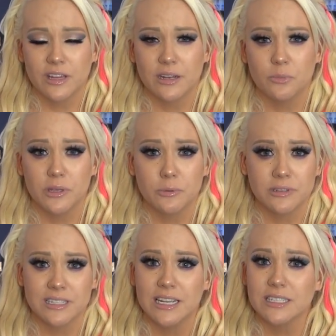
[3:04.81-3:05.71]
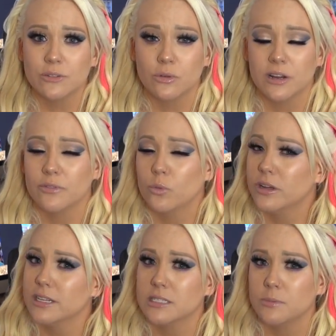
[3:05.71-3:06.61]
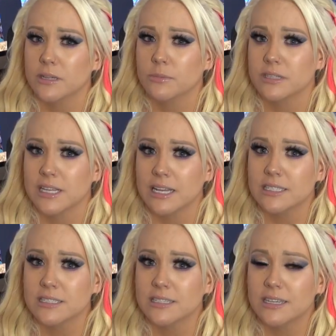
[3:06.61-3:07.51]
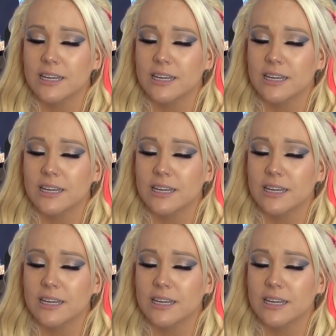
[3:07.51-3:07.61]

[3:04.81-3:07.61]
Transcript: can be possessed or I've witnessed being possessed